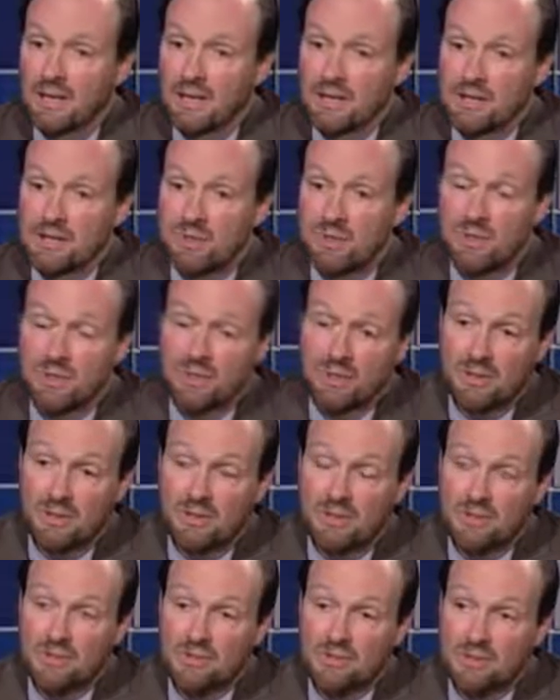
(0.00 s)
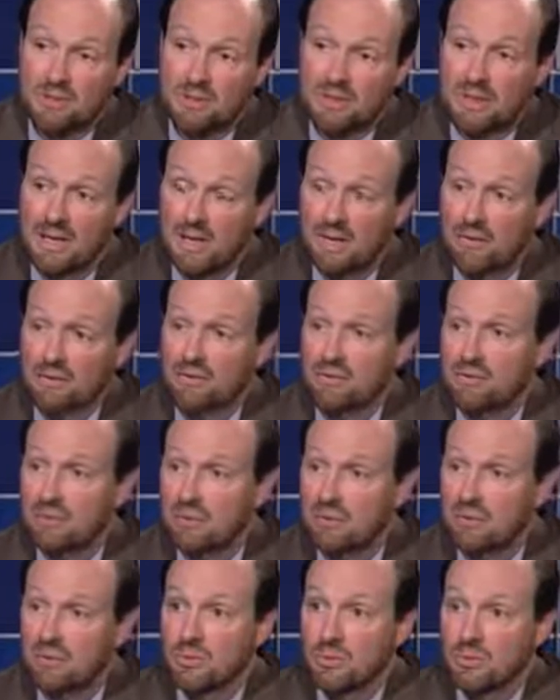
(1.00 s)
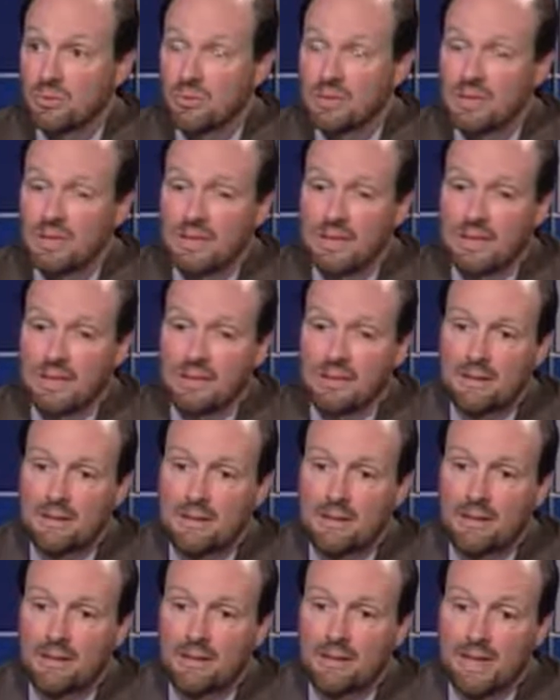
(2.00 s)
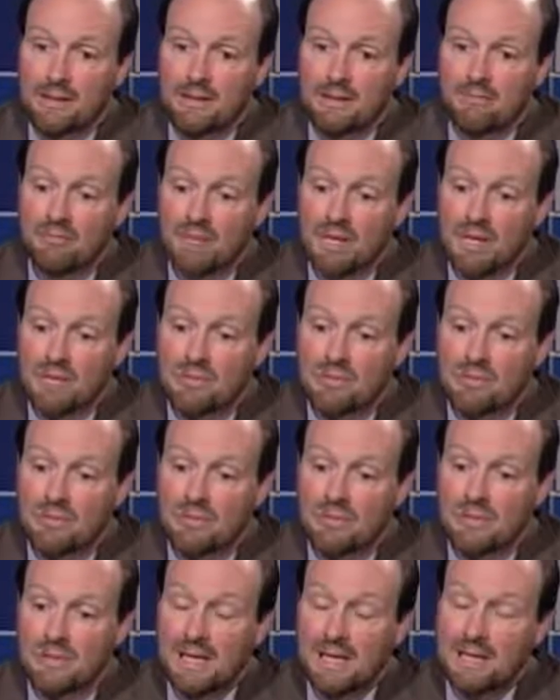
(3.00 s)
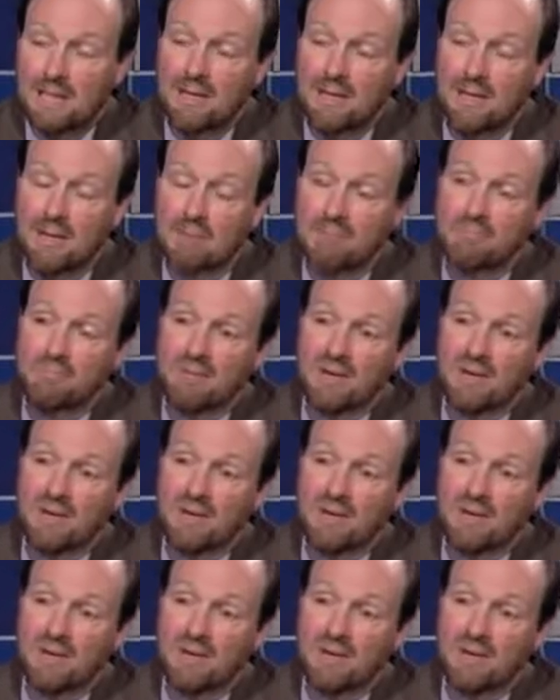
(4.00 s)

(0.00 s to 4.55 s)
is particularly interested in the health of youth, and that involves getting them